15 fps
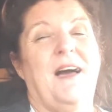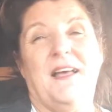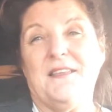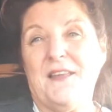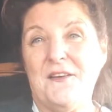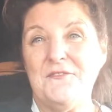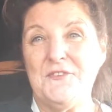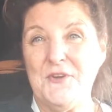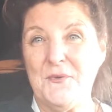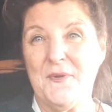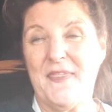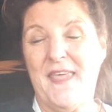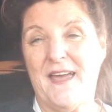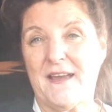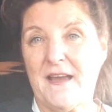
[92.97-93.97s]
love
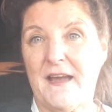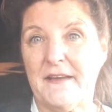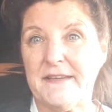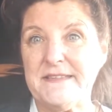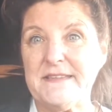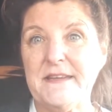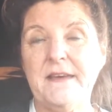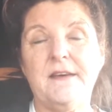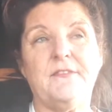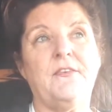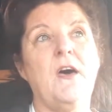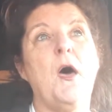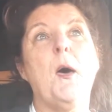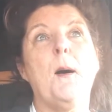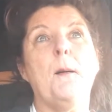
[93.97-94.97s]
doing that kind of stuff.
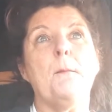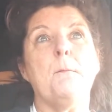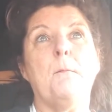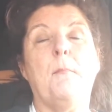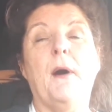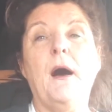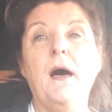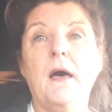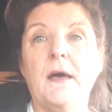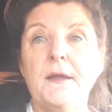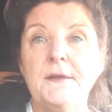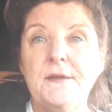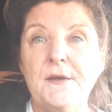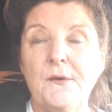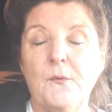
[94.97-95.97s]
But
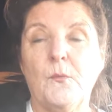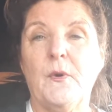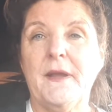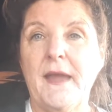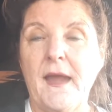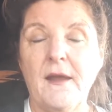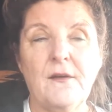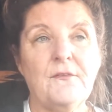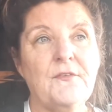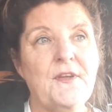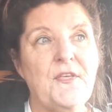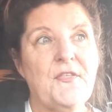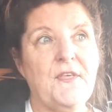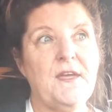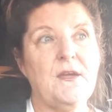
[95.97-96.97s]
when
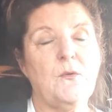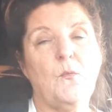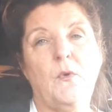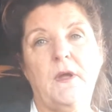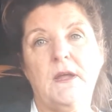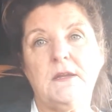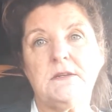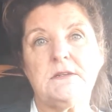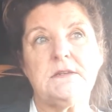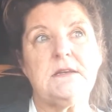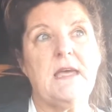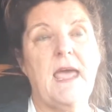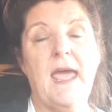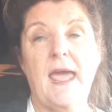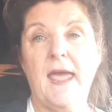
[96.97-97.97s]
everything went
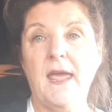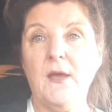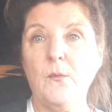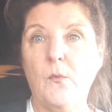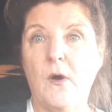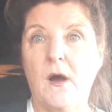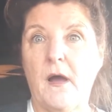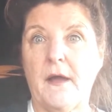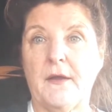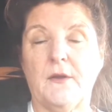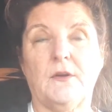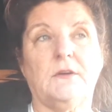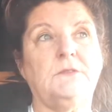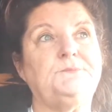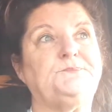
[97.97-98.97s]

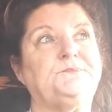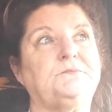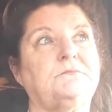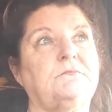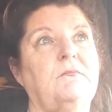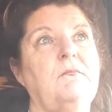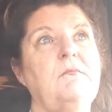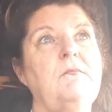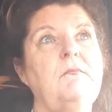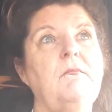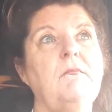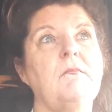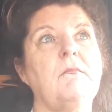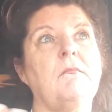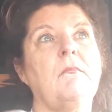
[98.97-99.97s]
haywire,
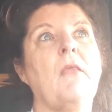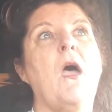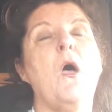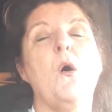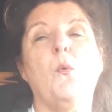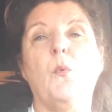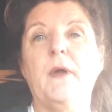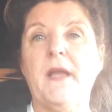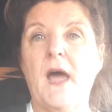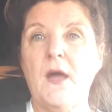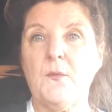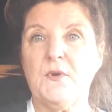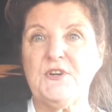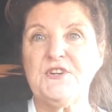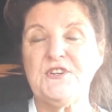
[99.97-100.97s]
when I
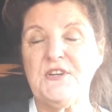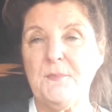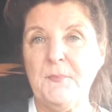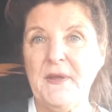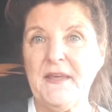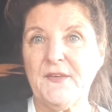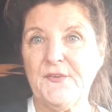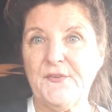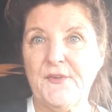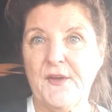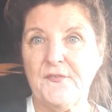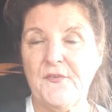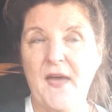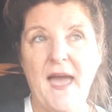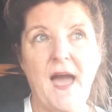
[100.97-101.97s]
was shipping
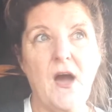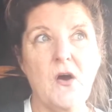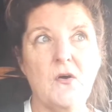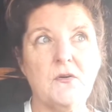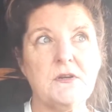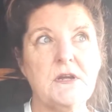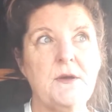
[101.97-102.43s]
stuff out,